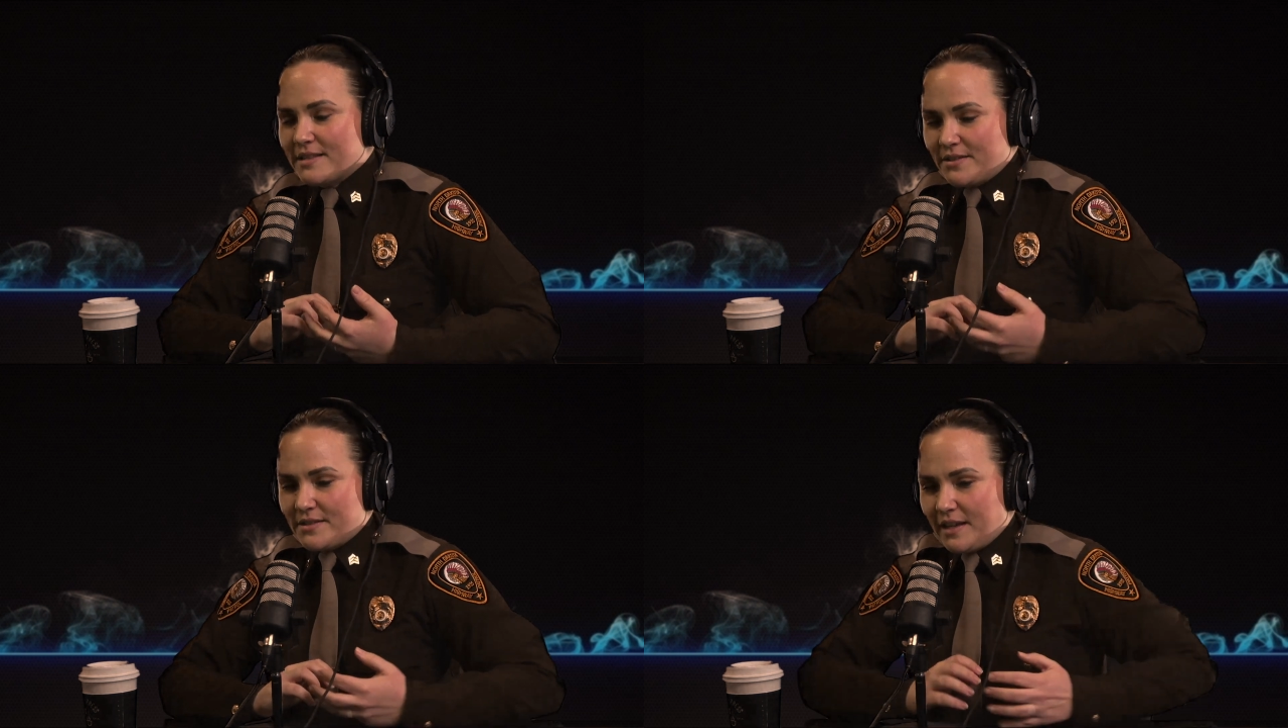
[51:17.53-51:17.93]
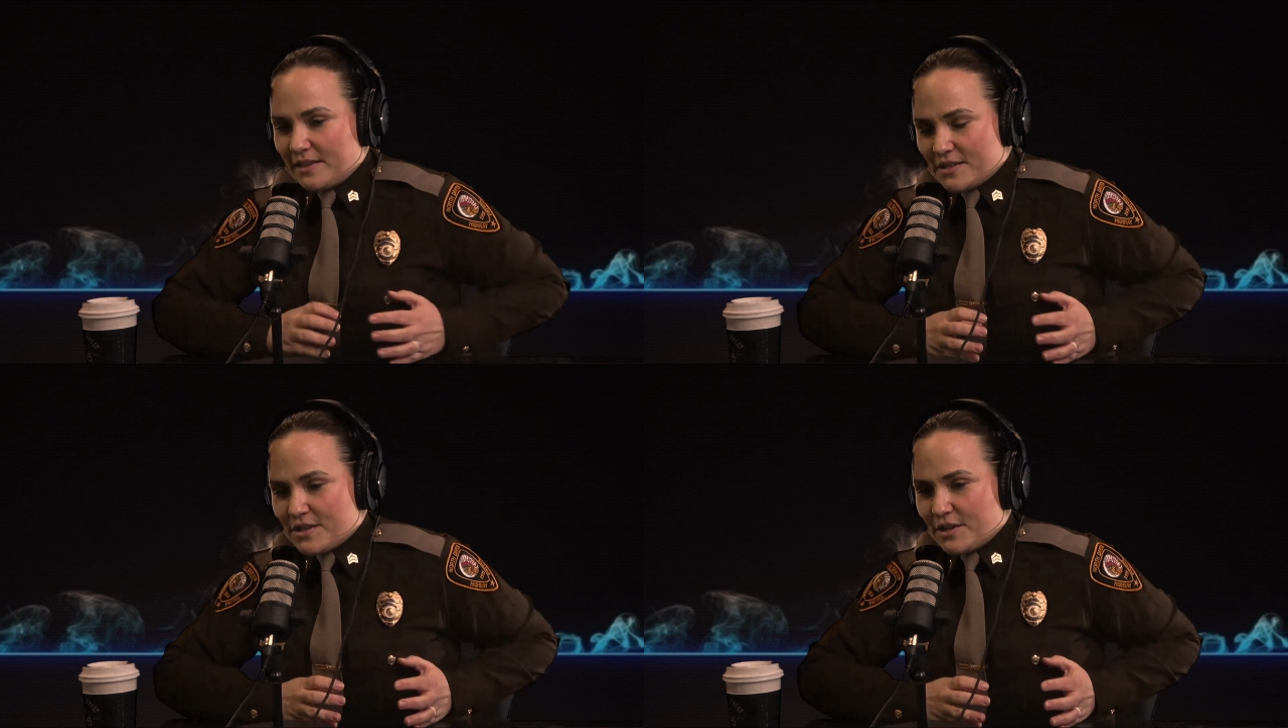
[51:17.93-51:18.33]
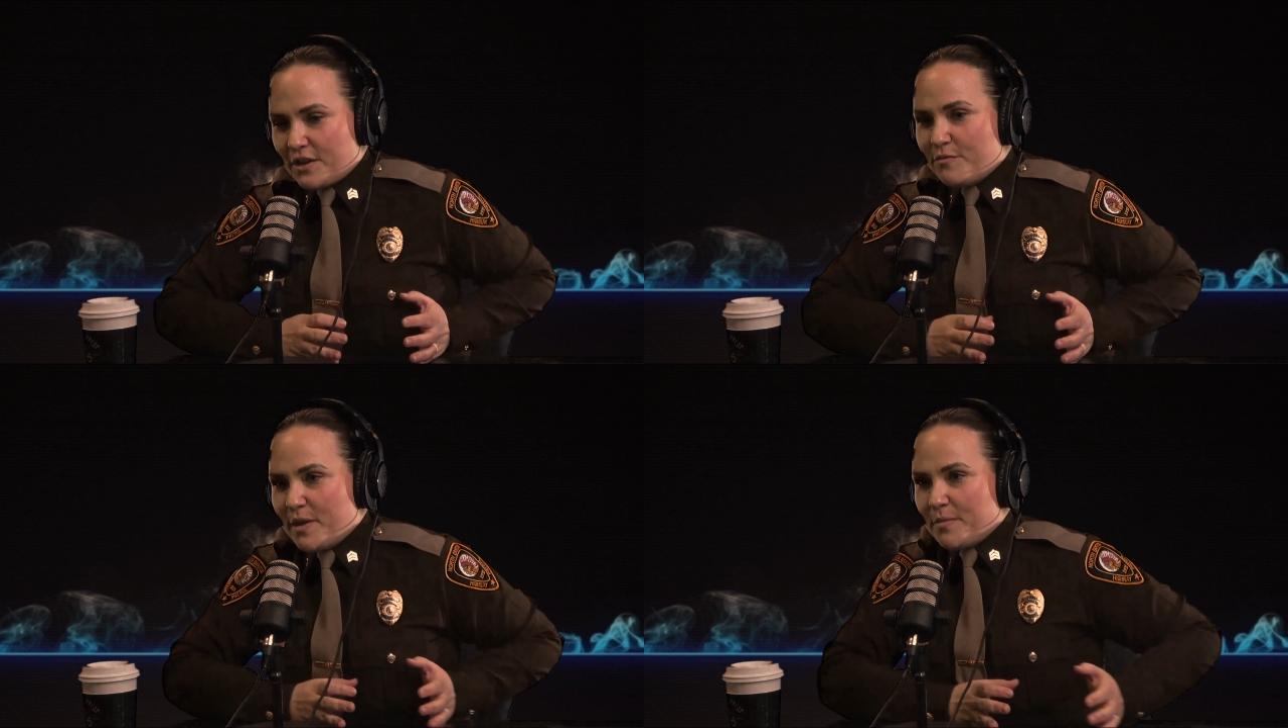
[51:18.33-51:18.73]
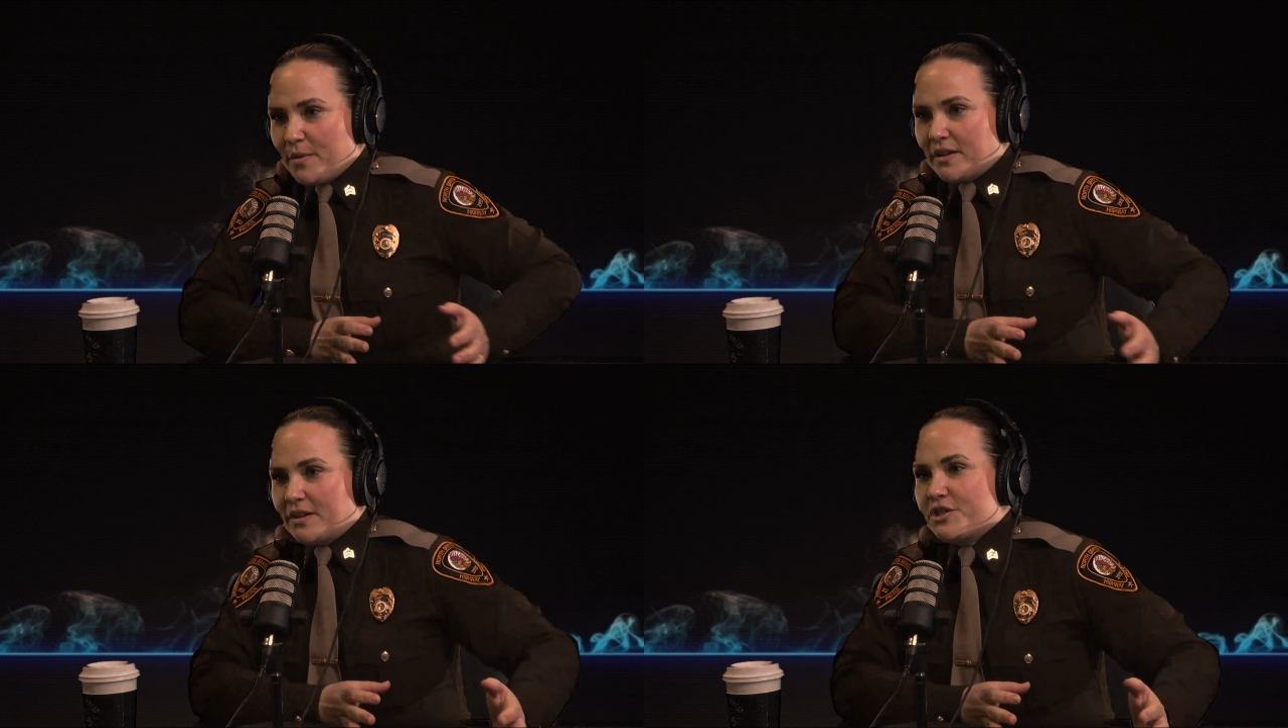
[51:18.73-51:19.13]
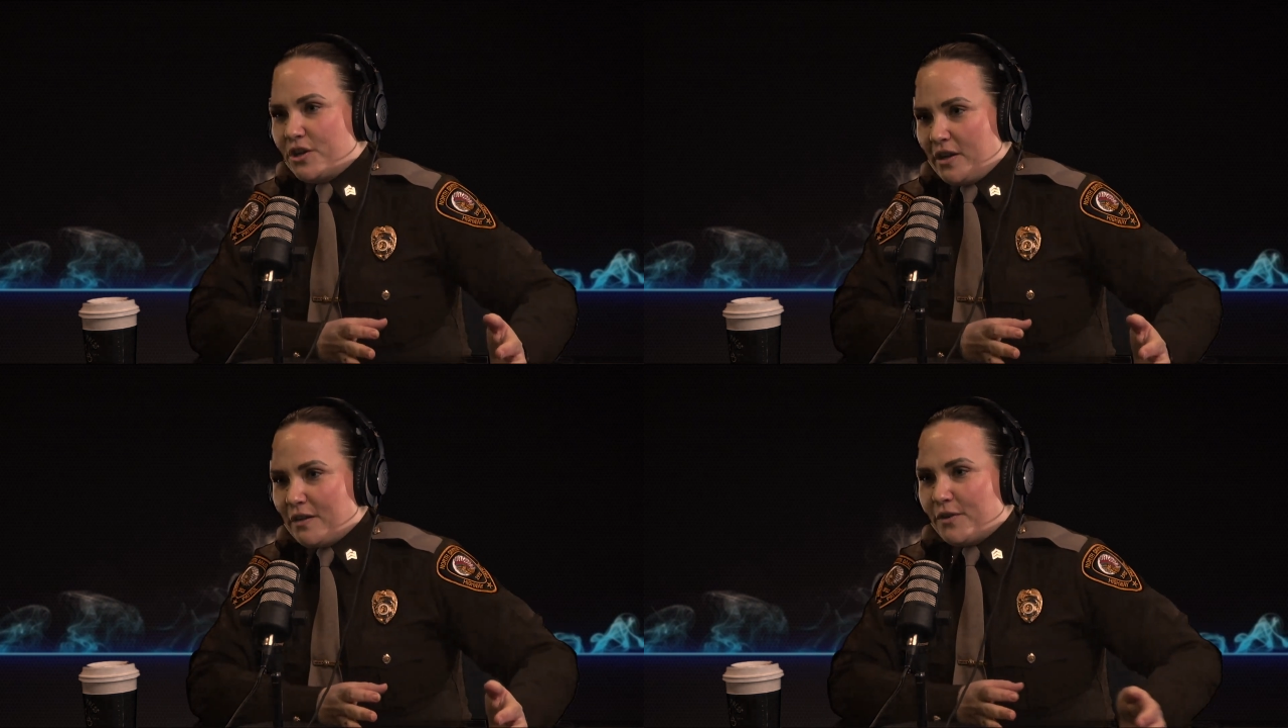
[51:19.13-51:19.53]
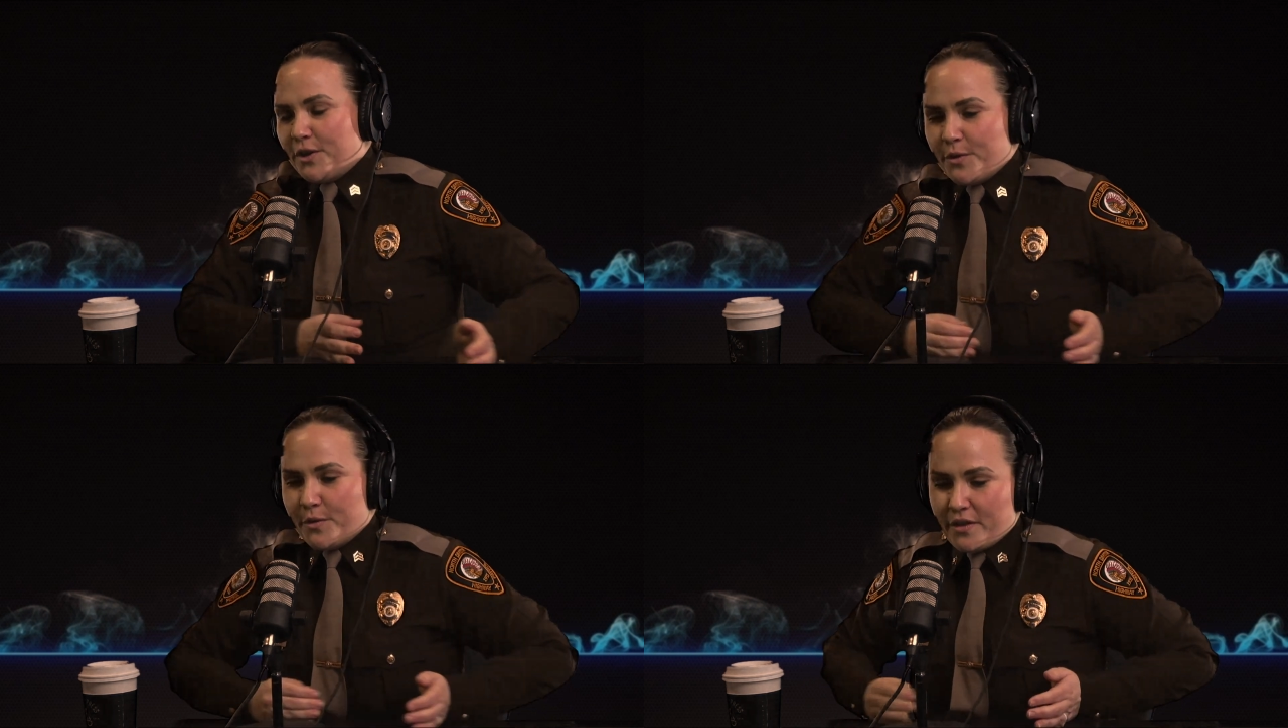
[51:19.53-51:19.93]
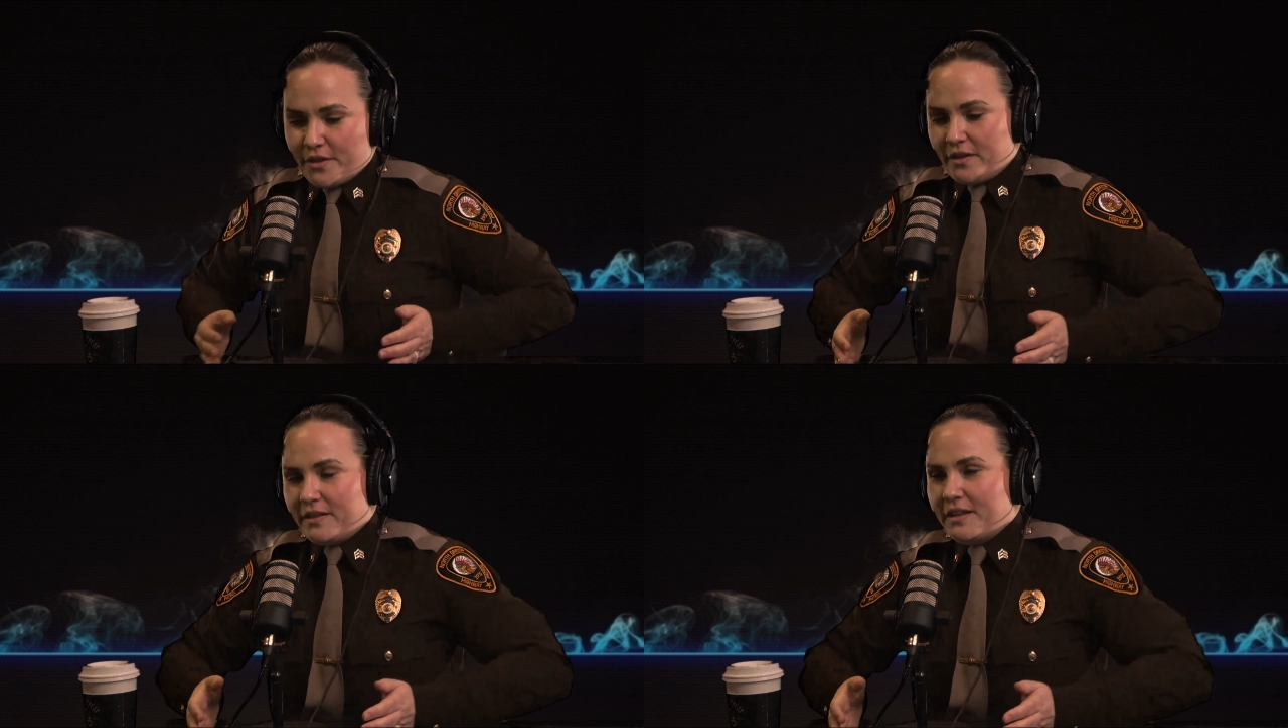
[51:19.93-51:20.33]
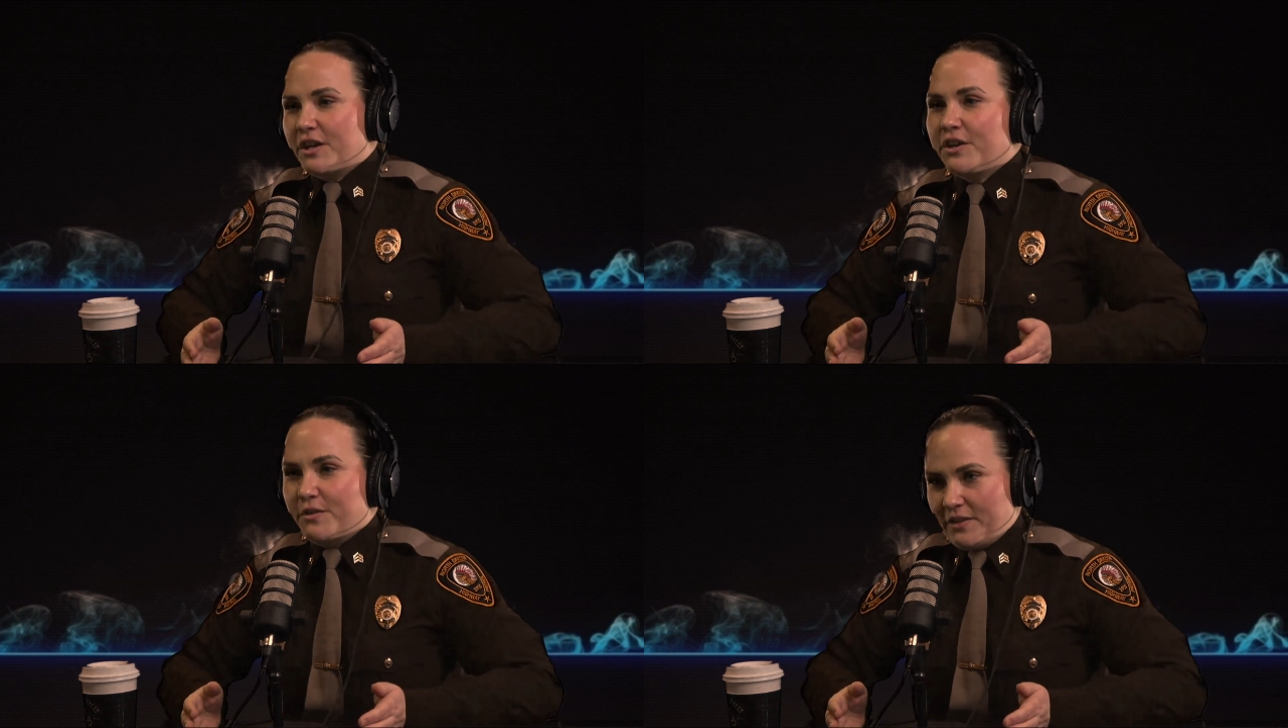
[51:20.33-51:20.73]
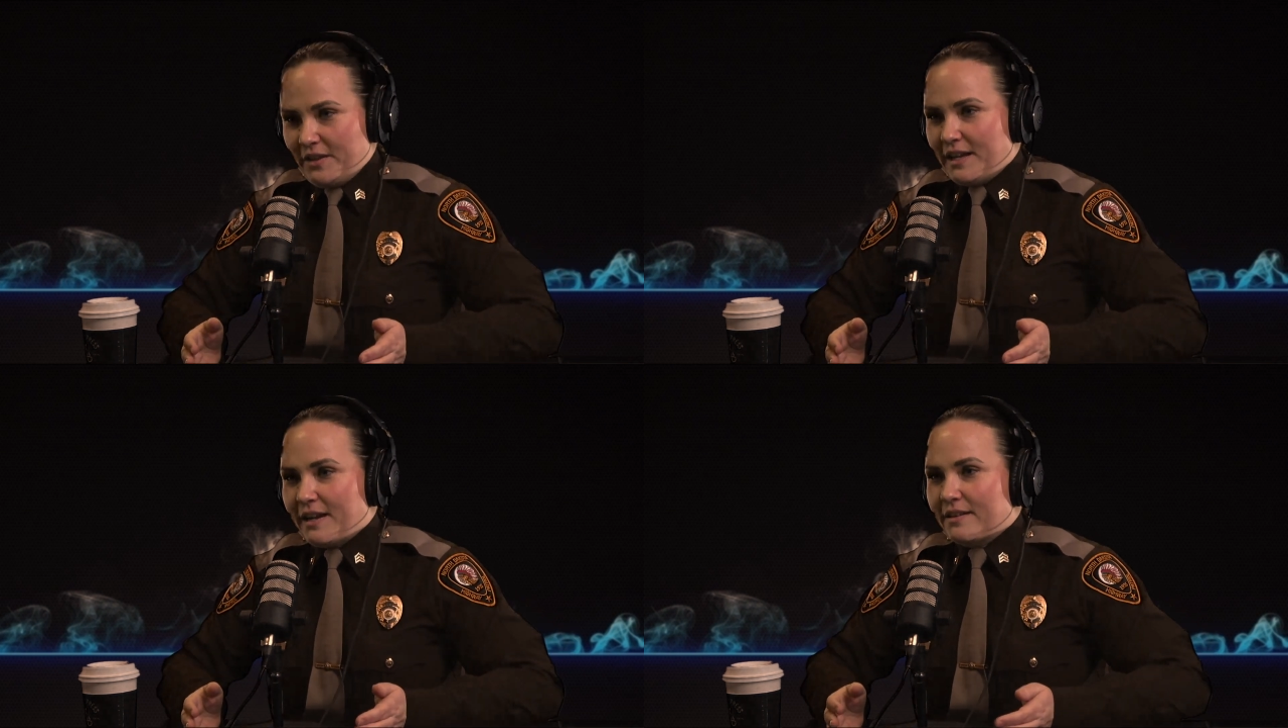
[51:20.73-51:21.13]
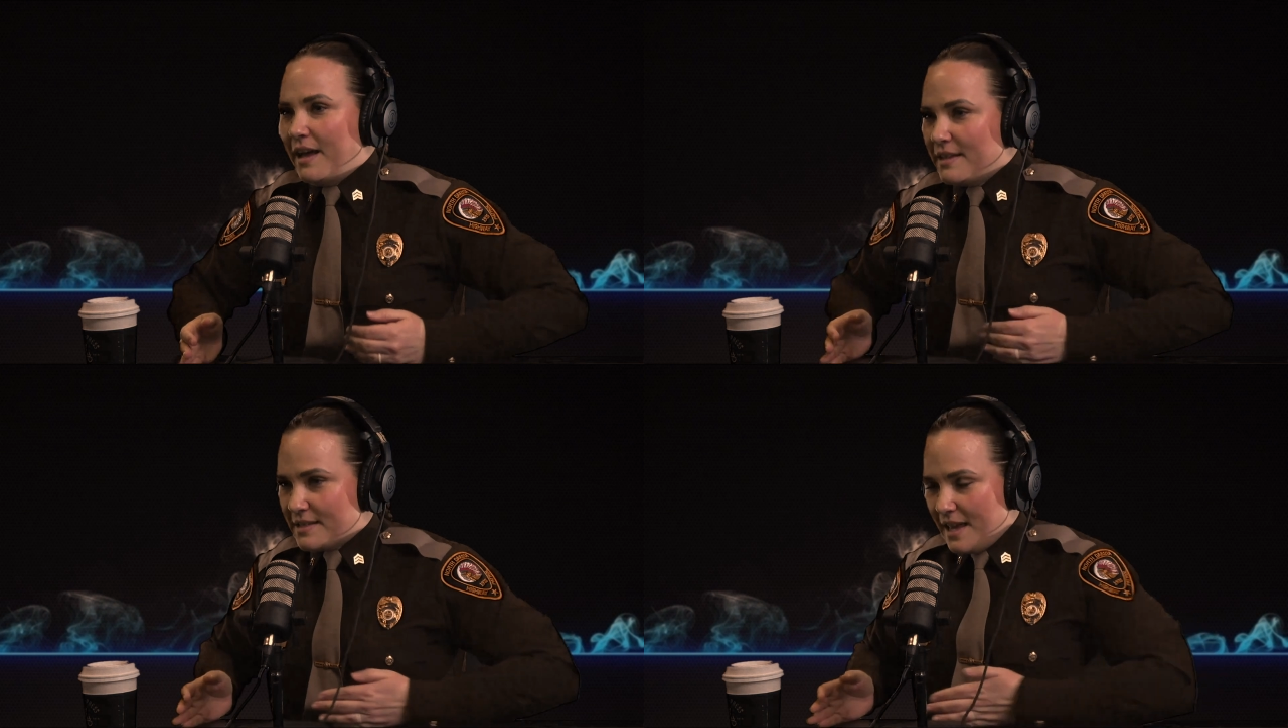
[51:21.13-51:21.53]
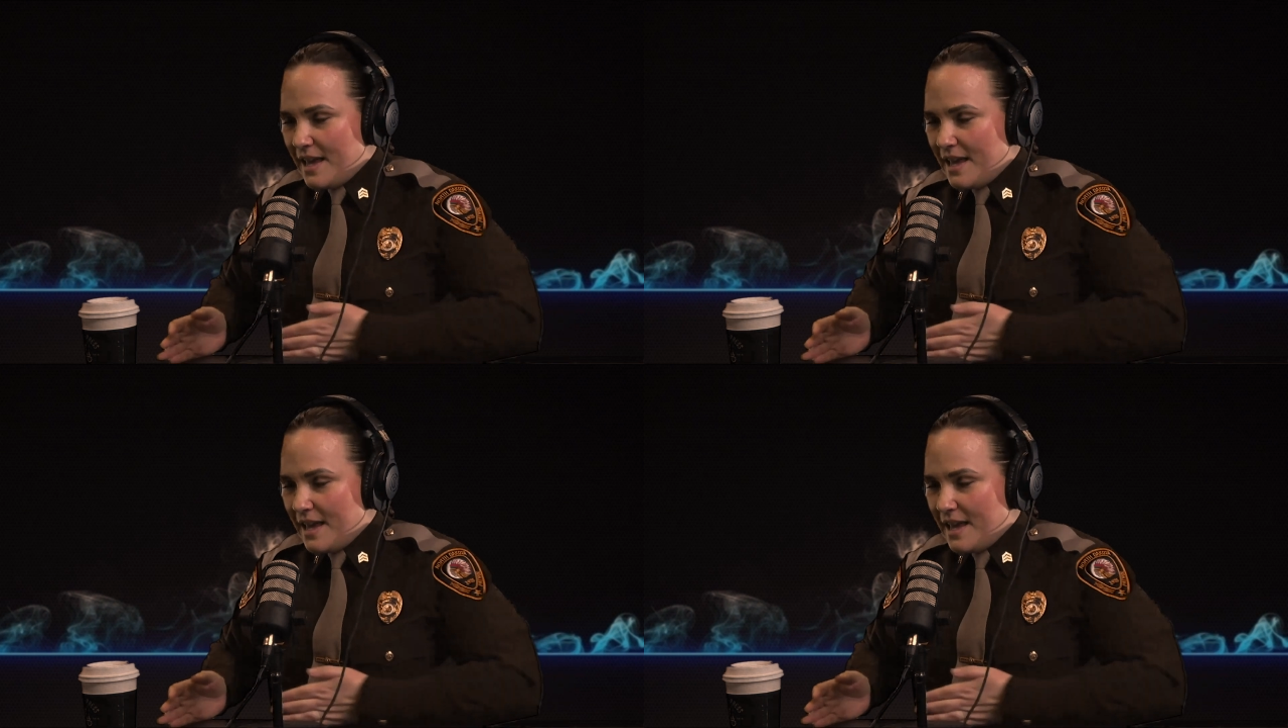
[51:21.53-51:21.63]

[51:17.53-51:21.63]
there's like this third of people that are cheering for you, a third that could really care less,